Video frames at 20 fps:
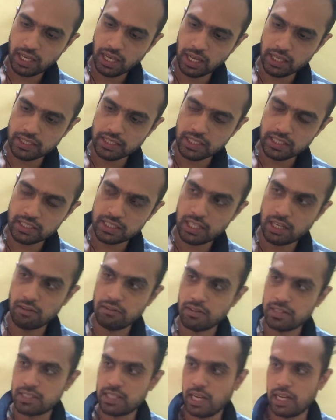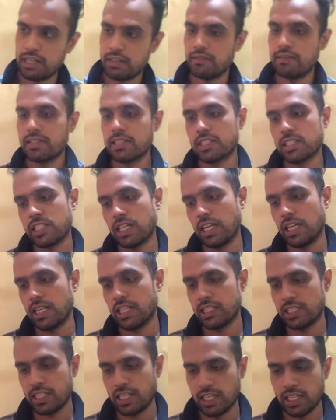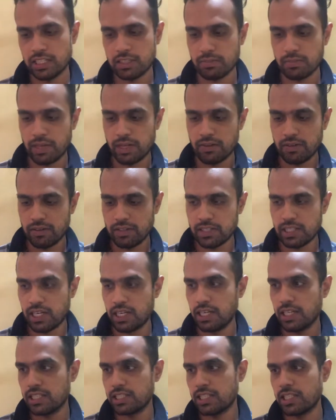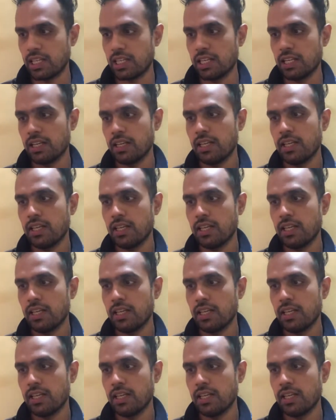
SS silver shining, which is stainless steel. It's made from stainless steel.